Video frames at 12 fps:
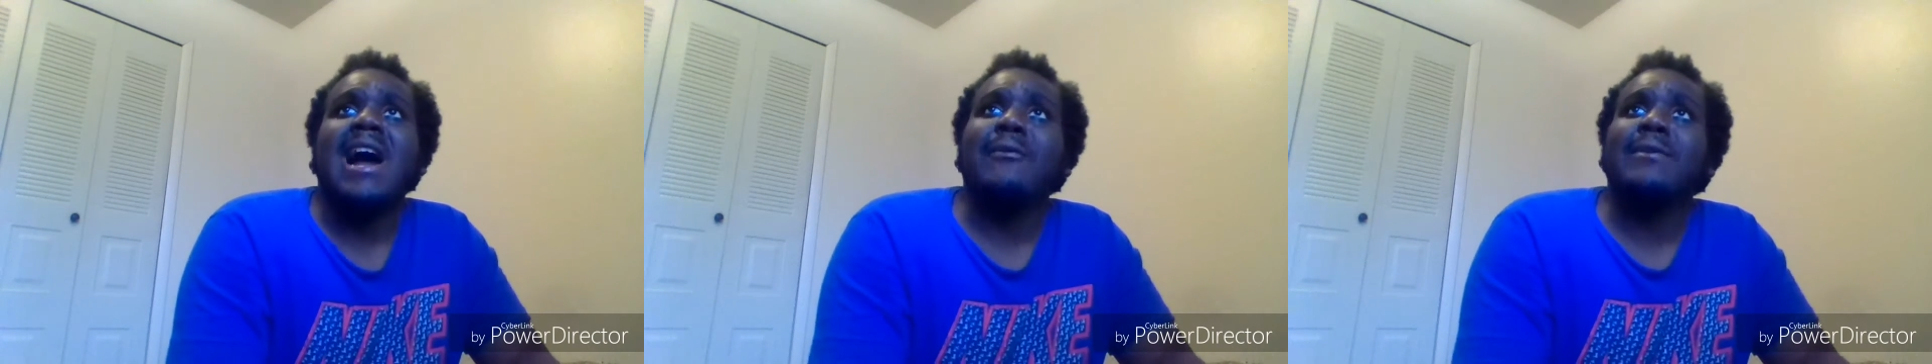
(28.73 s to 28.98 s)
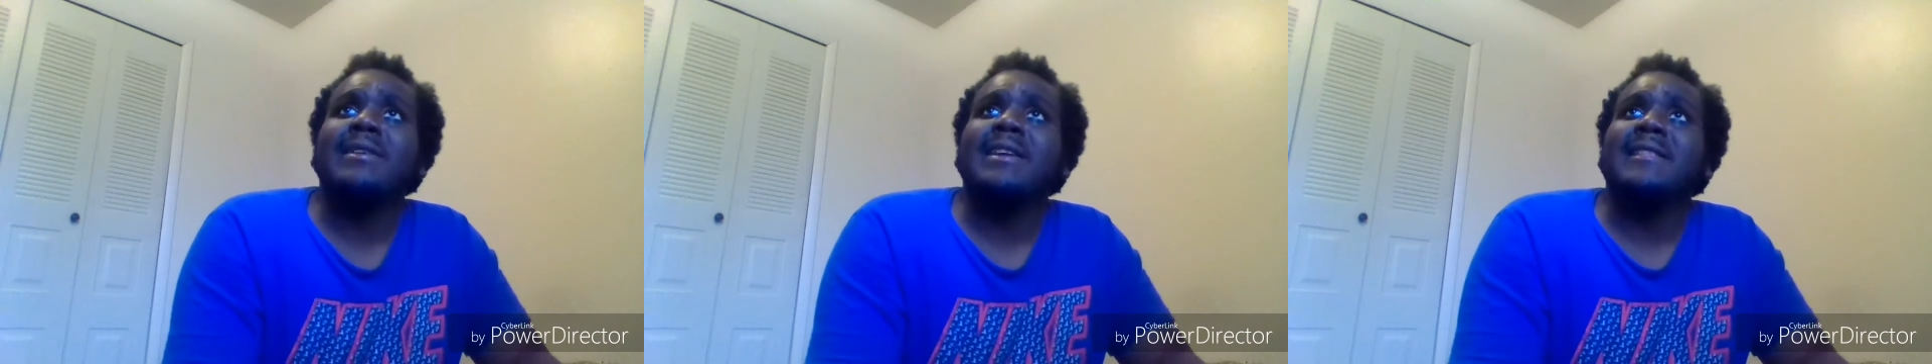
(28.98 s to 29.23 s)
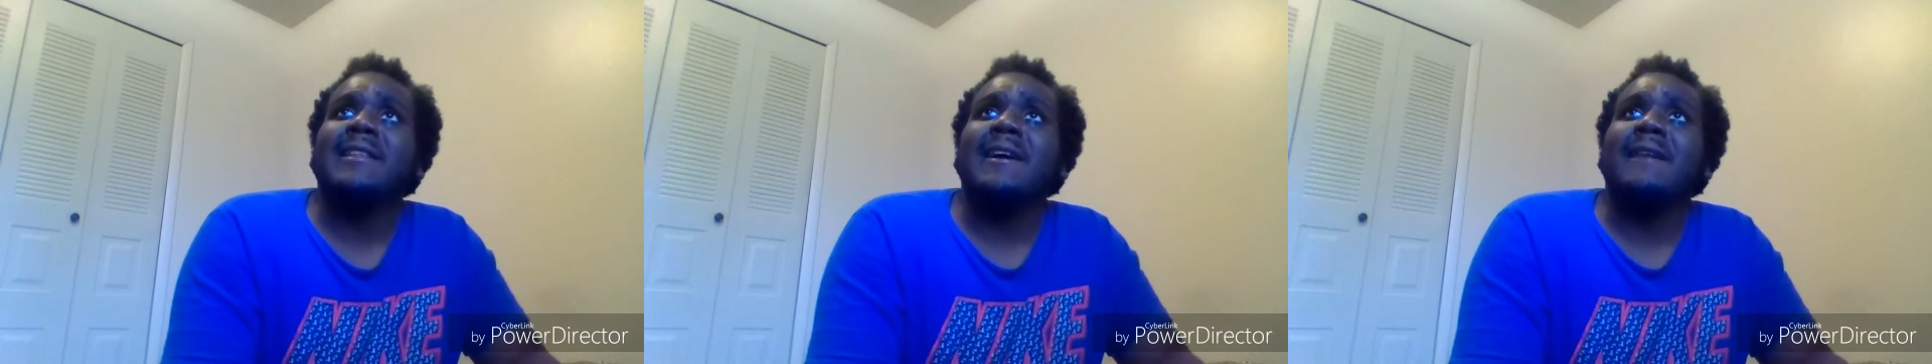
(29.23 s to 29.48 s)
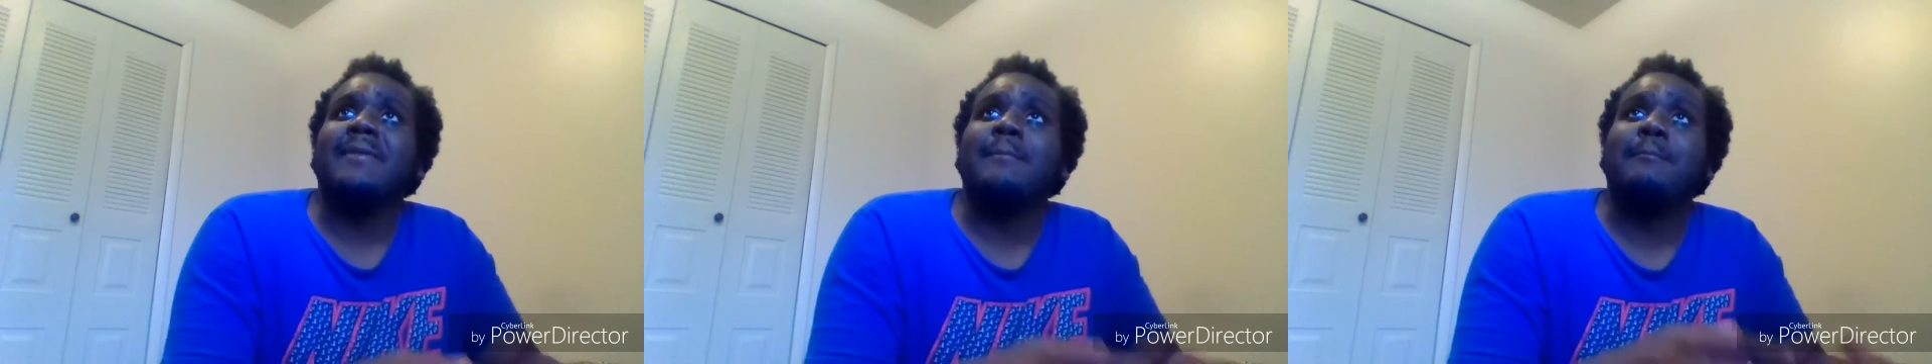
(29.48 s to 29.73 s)
I really
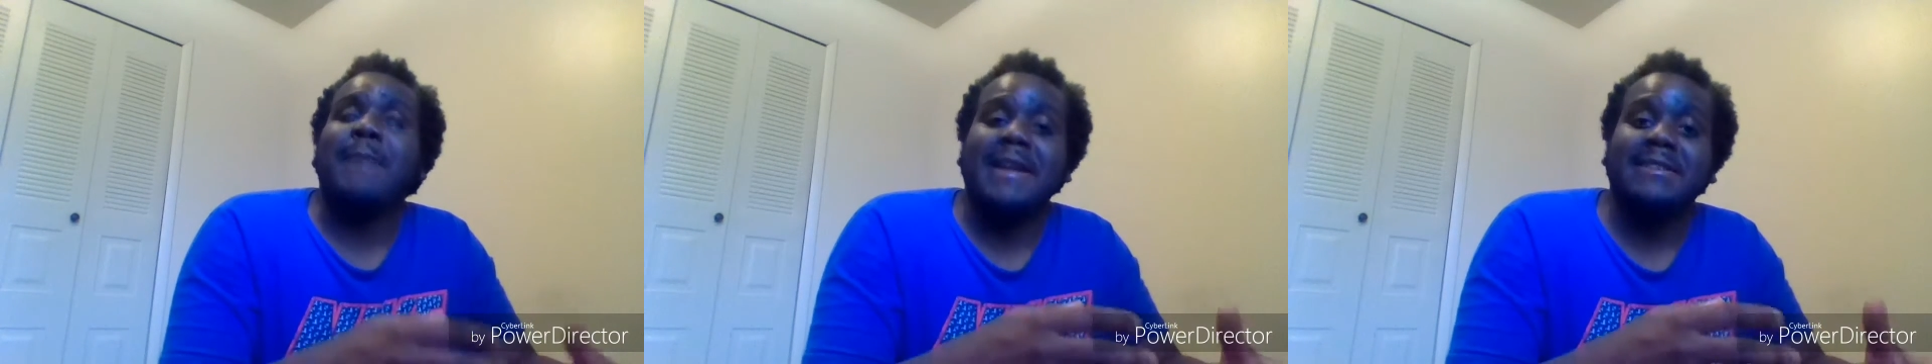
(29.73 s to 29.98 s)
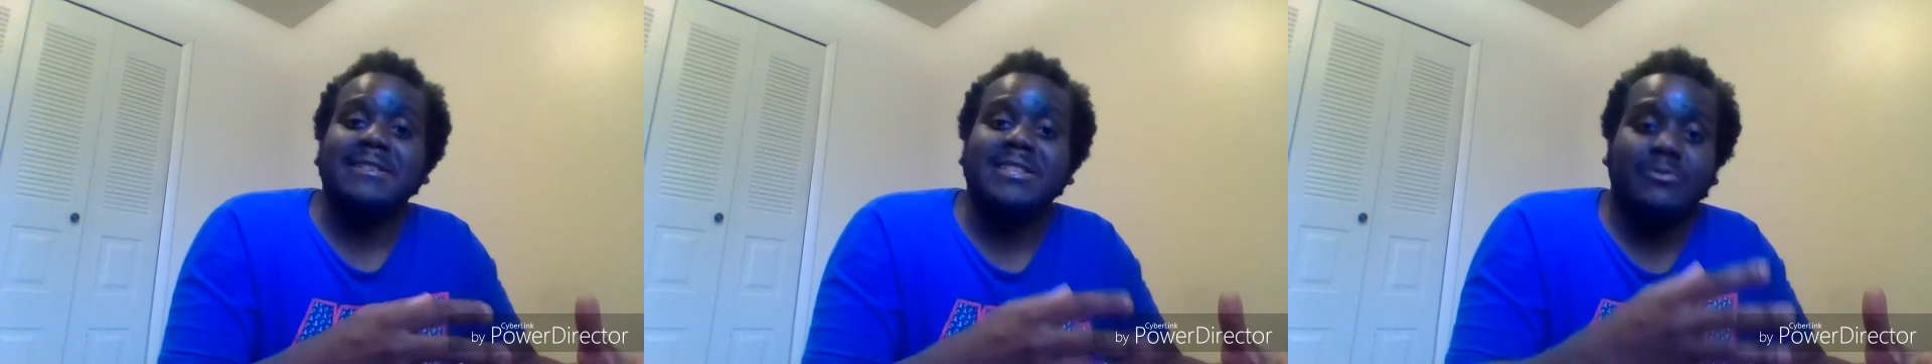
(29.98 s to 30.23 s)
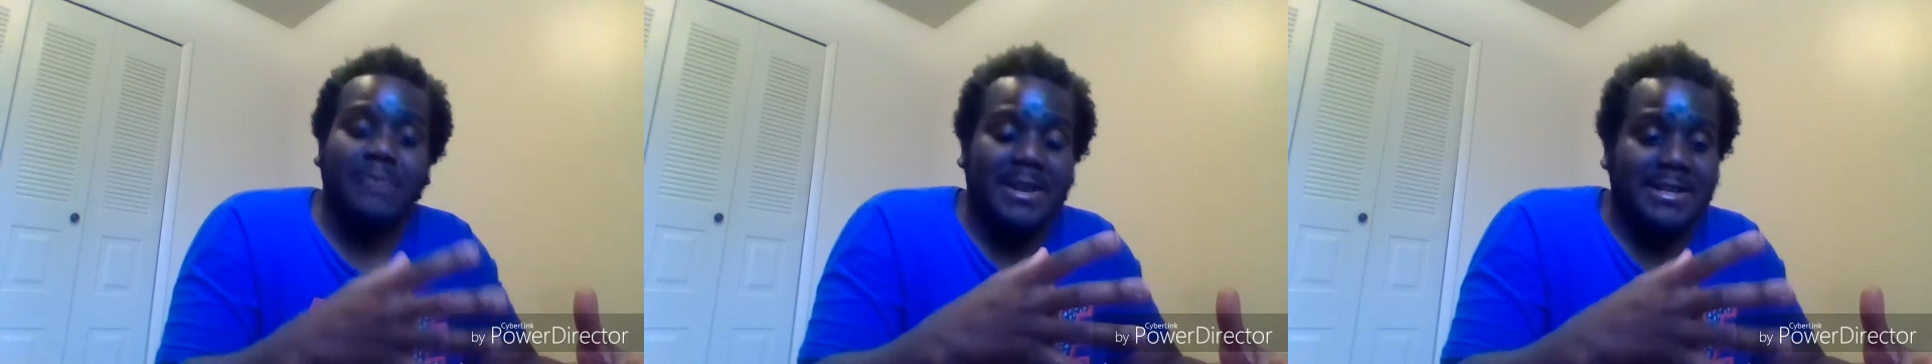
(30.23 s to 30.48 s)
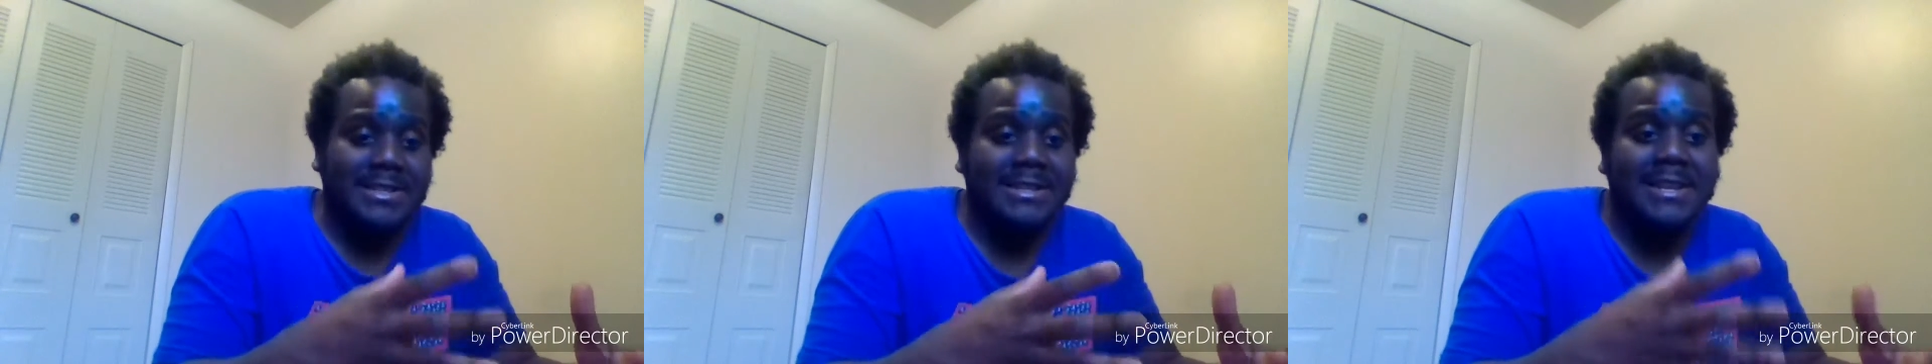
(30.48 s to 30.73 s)
love the bait and
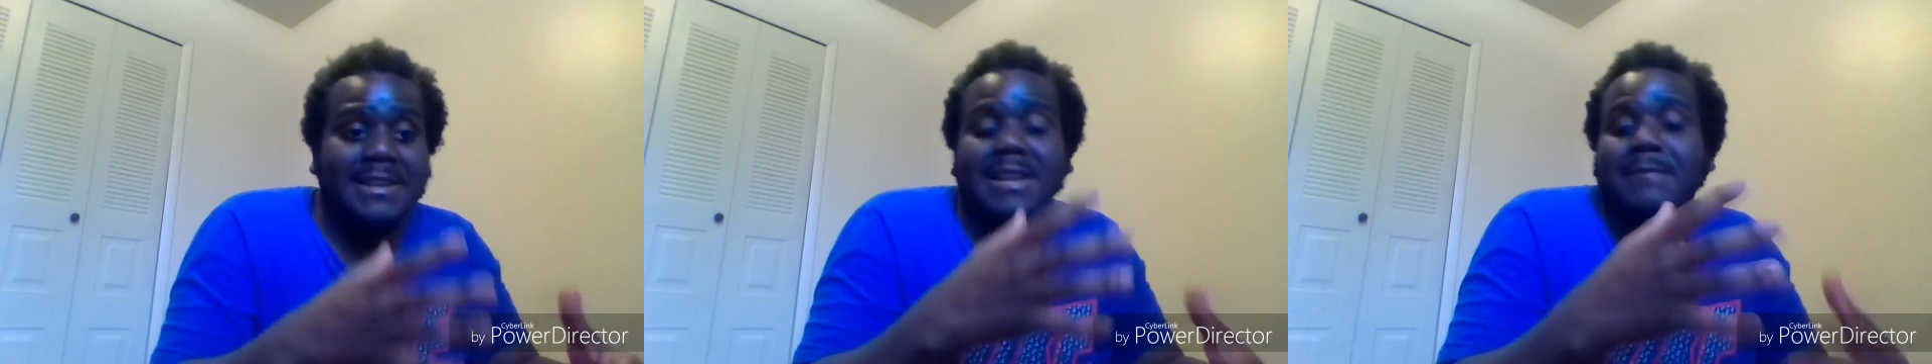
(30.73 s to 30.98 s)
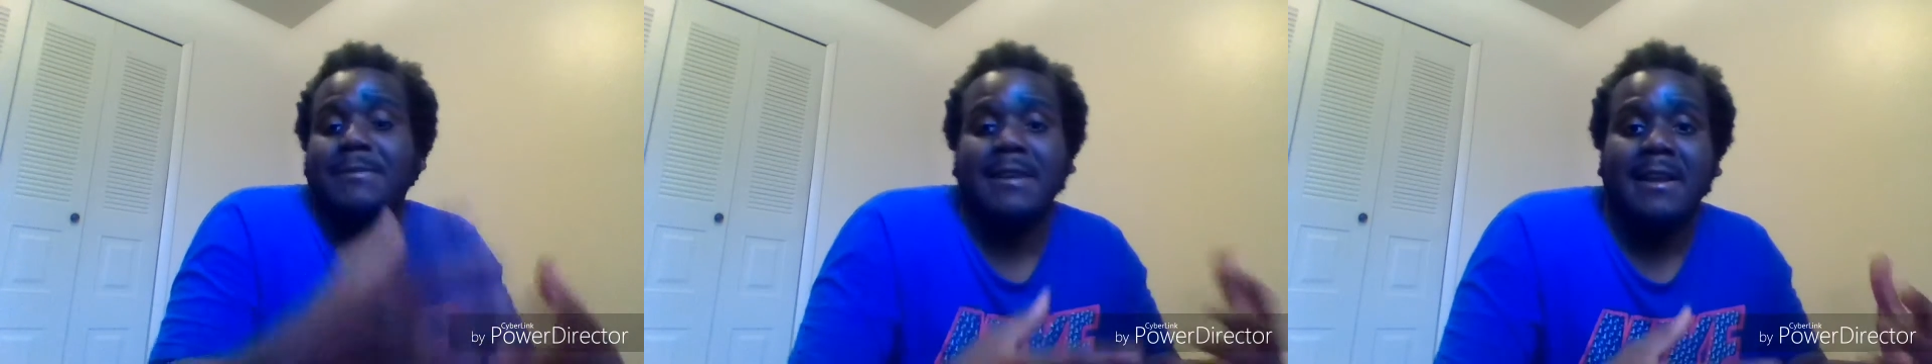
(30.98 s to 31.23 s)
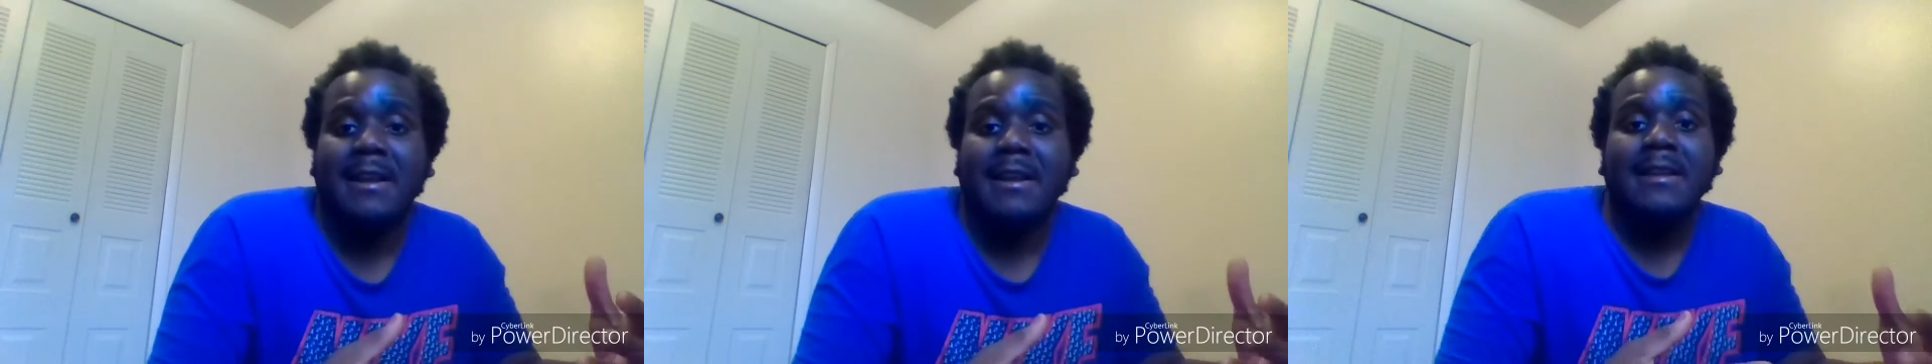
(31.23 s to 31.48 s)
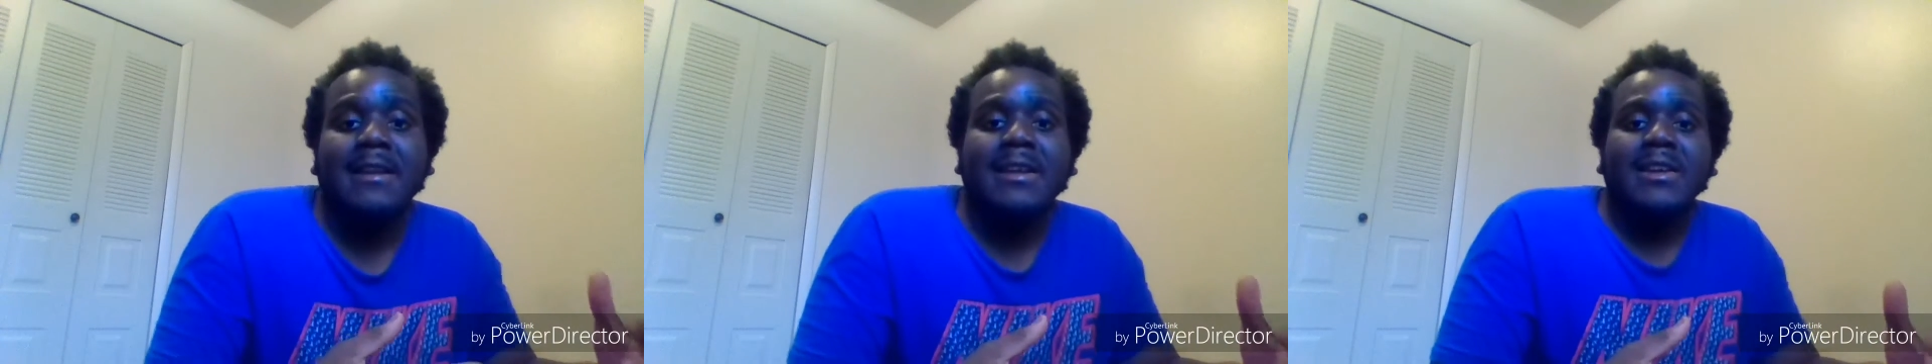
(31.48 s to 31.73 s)
switch that they did at the beginning.